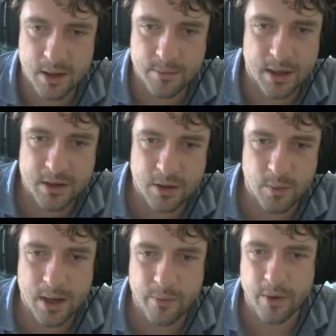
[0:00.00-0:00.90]
I don't know
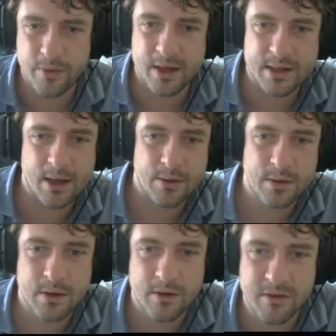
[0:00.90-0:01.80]
why I wrote that down,
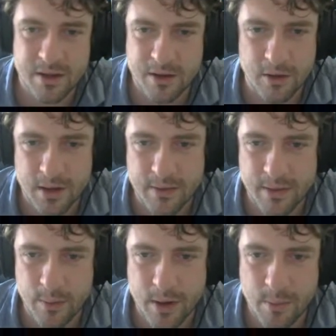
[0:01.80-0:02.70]
because it looked like they
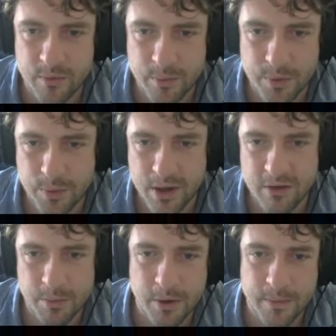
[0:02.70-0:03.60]
were coming from the right
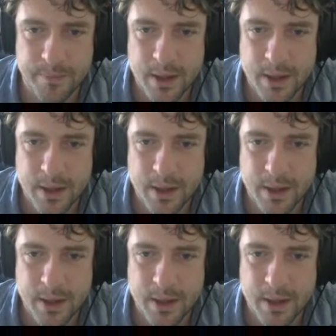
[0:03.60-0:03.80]
spot.